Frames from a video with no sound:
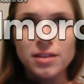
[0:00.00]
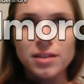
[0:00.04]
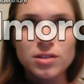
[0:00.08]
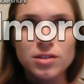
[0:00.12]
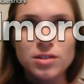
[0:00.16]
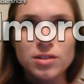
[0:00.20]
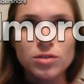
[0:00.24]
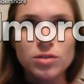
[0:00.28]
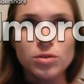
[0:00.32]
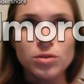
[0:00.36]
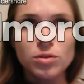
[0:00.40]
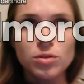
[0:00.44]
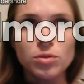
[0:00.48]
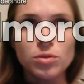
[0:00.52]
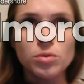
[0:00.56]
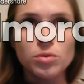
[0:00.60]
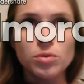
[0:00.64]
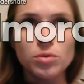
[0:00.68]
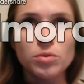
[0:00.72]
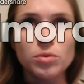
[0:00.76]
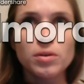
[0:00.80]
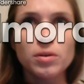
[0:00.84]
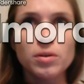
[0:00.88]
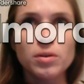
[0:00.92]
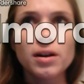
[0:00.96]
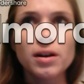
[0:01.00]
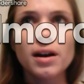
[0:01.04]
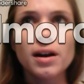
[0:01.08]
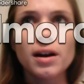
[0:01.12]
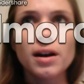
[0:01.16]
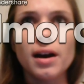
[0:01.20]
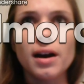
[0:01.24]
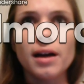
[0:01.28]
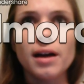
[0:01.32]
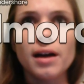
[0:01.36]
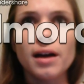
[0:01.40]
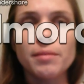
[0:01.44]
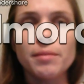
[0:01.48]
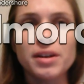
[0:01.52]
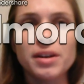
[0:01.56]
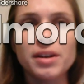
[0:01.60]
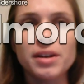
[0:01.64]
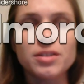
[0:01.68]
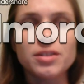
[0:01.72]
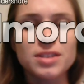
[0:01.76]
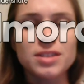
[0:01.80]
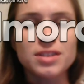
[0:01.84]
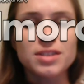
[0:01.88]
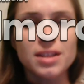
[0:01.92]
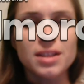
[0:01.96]
to
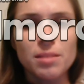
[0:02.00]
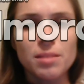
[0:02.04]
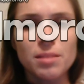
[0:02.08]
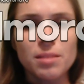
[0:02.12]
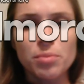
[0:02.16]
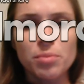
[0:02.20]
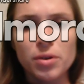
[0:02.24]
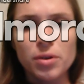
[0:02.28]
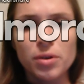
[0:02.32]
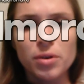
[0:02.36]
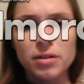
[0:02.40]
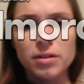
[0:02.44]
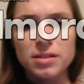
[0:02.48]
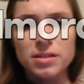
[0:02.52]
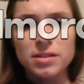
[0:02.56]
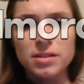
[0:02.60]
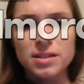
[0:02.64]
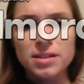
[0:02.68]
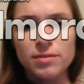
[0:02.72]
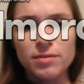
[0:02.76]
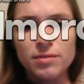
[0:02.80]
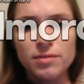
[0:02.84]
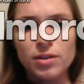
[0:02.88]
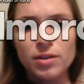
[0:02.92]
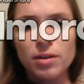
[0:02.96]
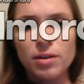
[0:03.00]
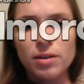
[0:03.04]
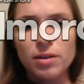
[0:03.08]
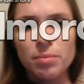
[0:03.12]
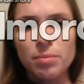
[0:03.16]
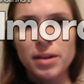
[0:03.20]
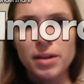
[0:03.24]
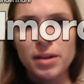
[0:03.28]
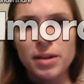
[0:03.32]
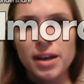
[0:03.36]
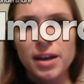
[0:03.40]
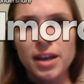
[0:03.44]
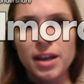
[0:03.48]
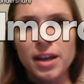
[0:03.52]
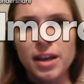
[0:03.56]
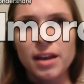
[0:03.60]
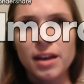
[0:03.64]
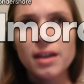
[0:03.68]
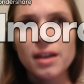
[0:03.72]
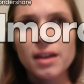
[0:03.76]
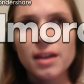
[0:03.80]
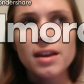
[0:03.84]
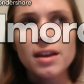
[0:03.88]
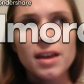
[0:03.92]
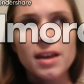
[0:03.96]
understand the importance of unit planning
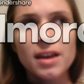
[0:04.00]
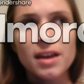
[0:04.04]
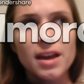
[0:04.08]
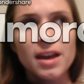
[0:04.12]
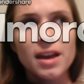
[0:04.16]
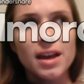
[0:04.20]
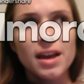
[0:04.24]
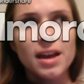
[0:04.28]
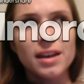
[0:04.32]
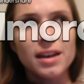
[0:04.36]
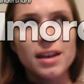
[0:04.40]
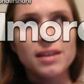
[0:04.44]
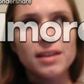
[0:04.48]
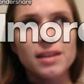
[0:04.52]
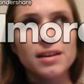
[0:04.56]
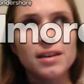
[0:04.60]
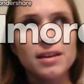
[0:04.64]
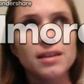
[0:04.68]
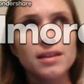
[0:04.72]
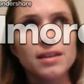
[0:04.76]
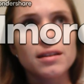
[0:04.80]
and